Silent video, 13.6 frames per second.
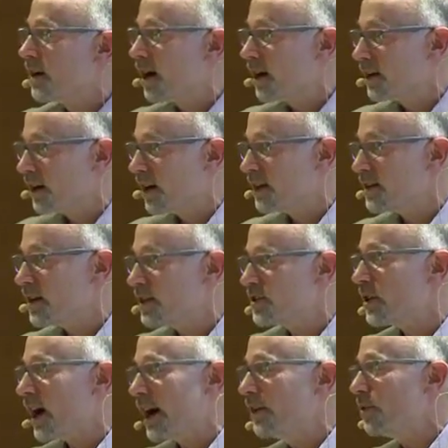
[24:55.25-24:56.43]
uh, on
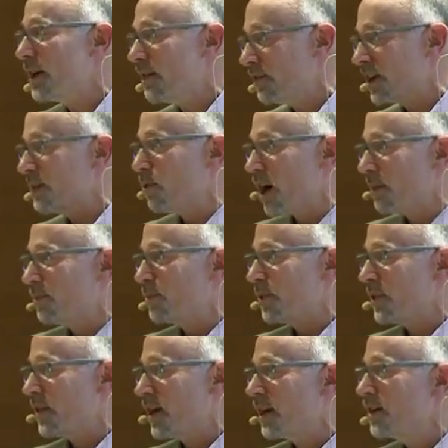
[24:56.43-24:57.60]
attention. I don't have any problem
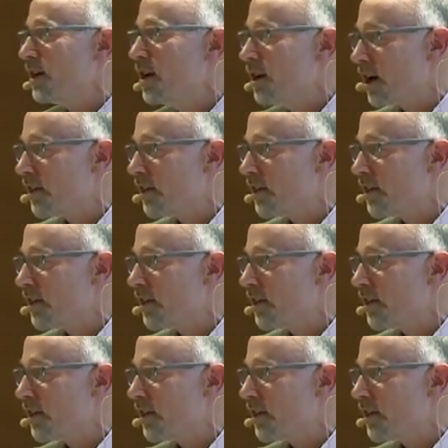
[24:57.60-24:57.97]
with that.